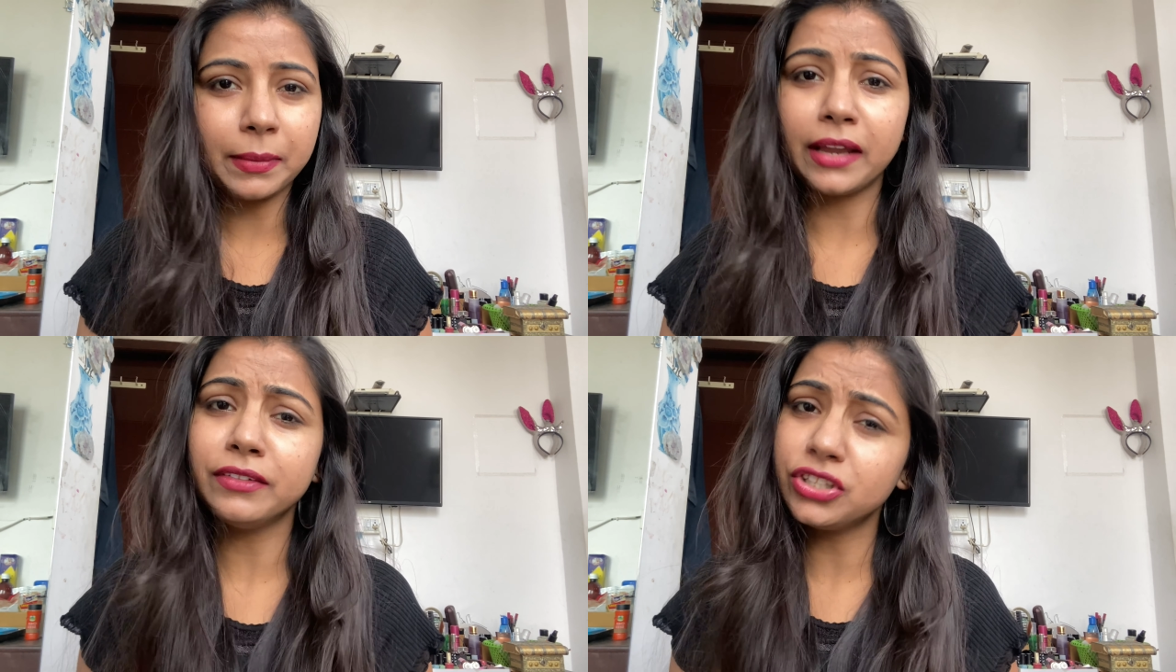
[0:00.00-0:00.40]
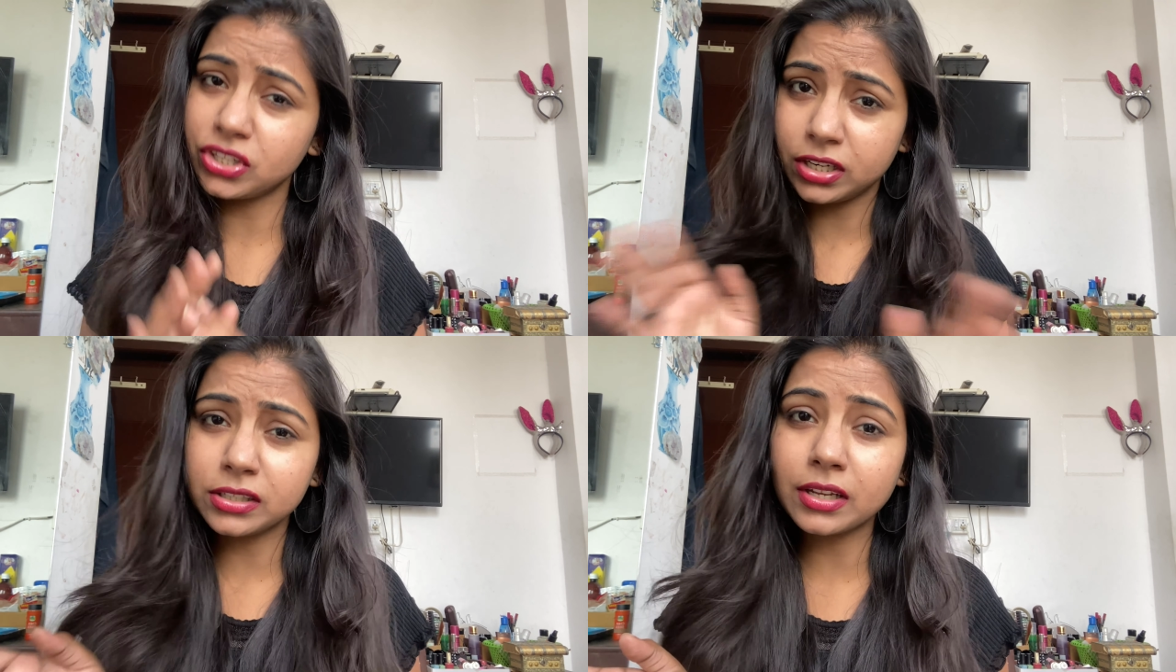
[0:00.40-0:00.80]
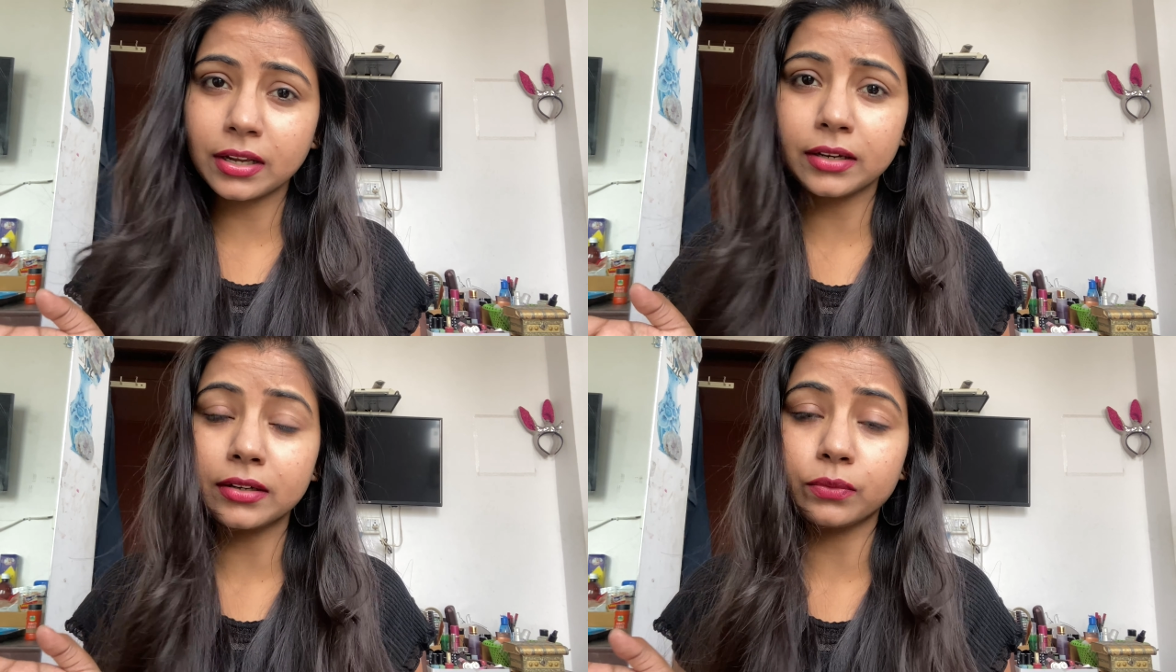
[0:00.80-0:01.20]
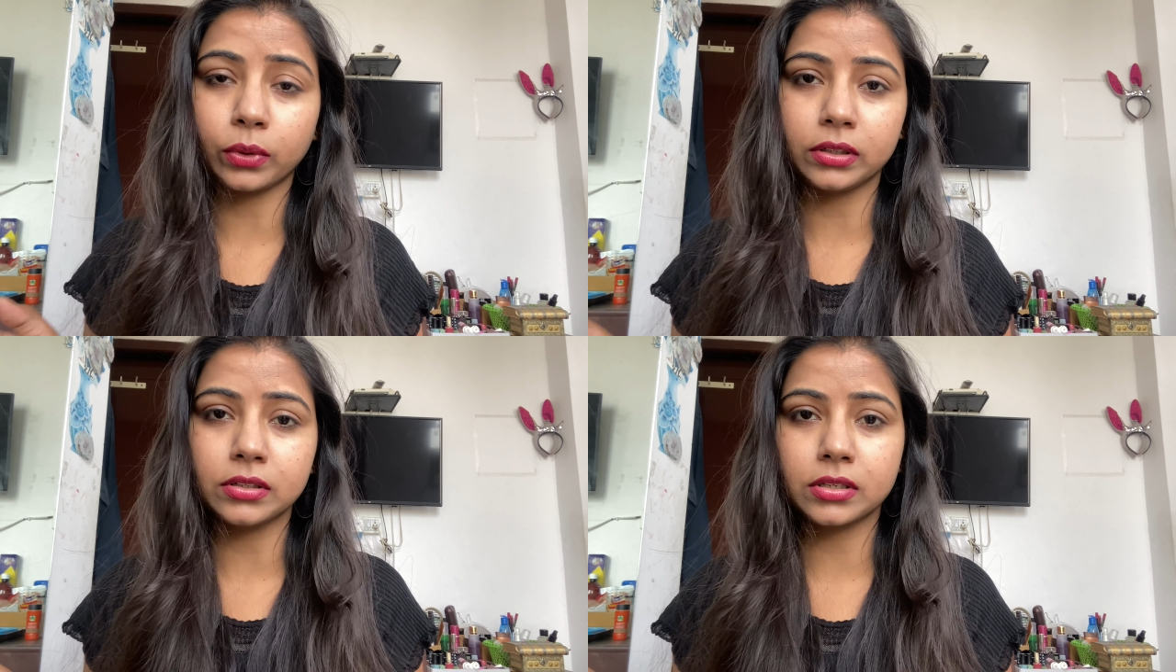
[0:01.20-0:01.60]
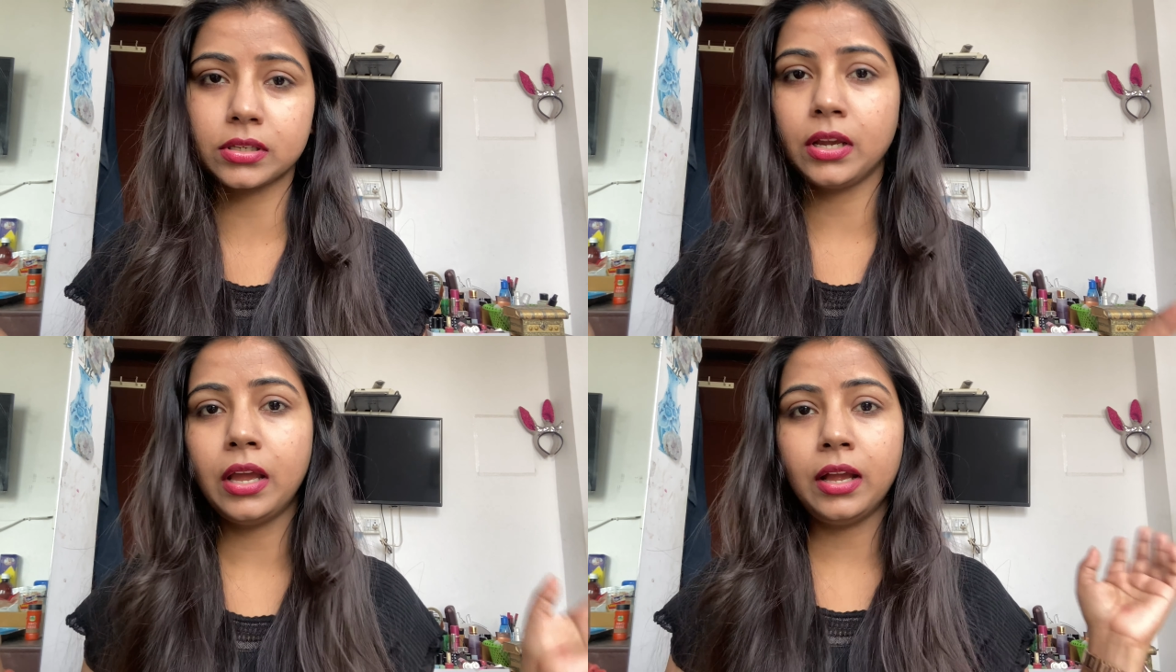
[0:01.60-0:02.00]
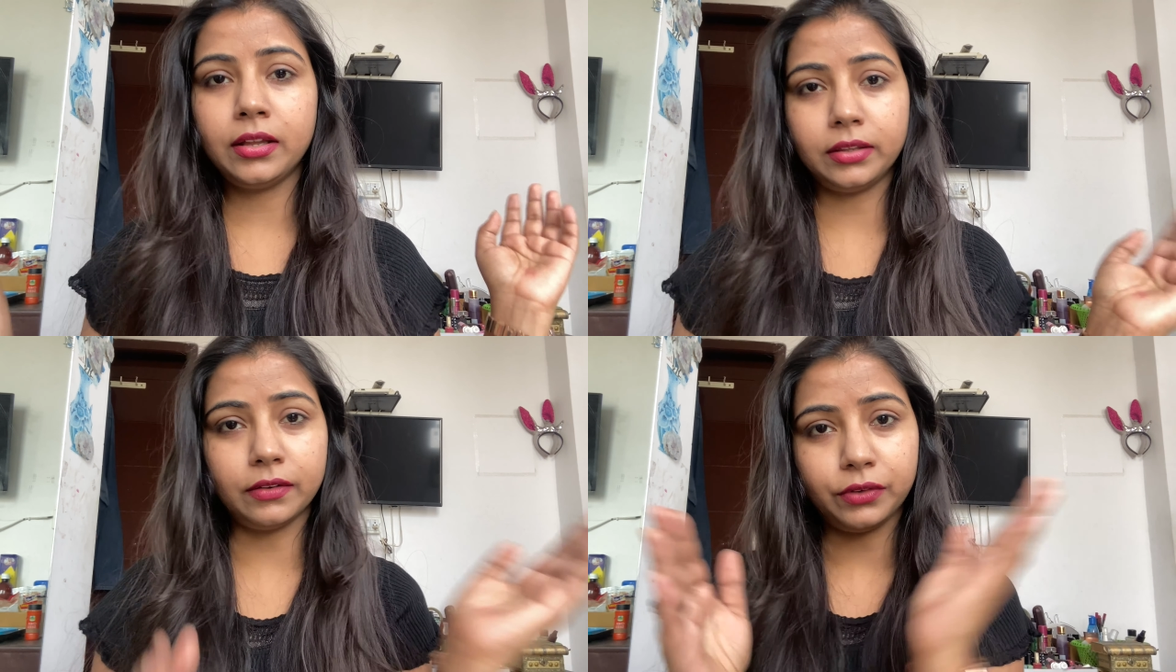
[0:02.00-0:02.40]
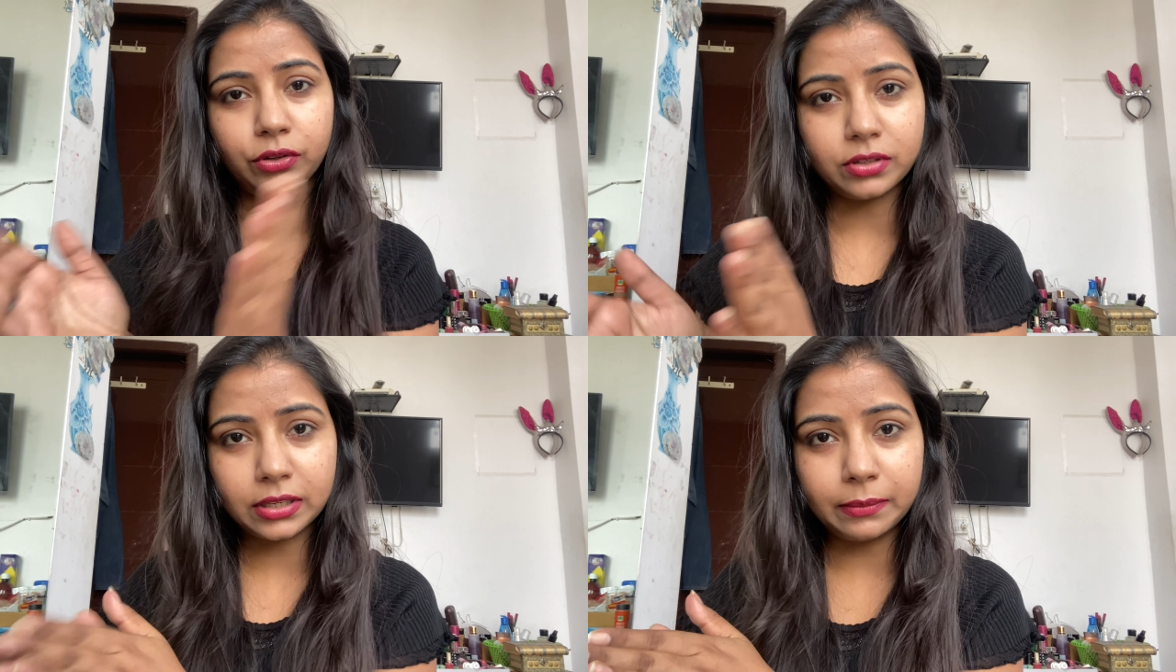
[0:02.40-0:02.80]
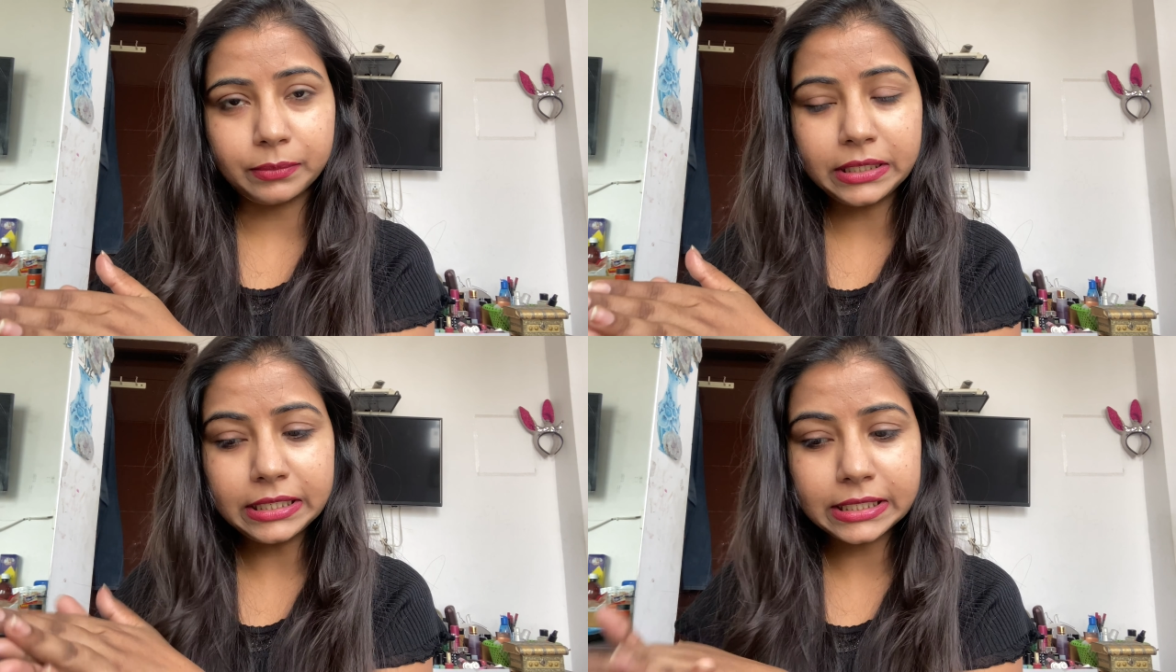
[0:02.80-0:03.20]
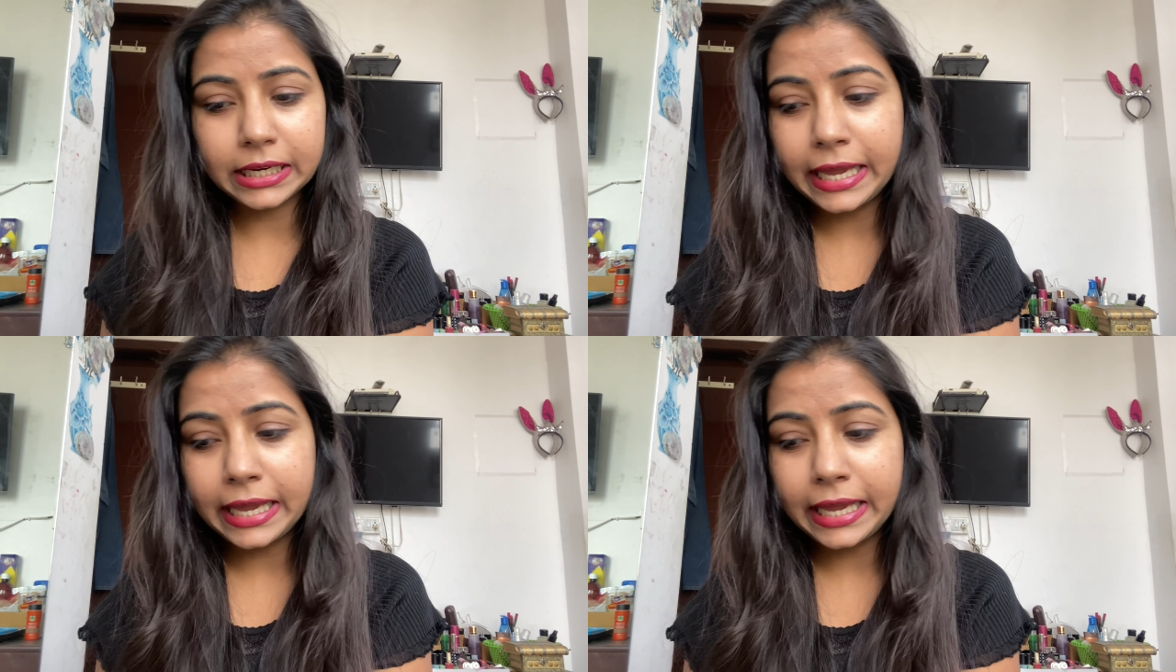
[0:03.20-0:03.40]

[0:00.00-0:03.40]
I will change the color once the video is complete.